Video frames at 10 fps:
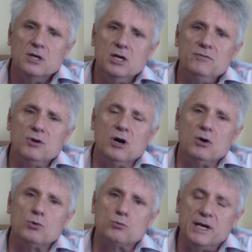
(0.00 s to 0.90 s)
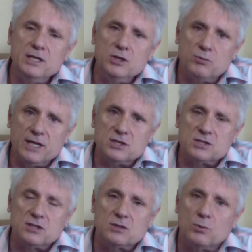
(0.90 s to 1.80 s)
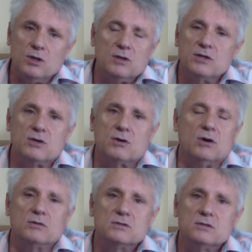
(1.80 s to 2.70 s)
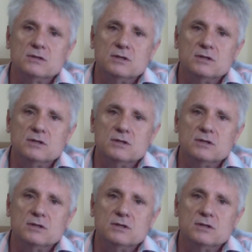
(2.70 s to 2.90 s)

If you are already registered, well, you can't,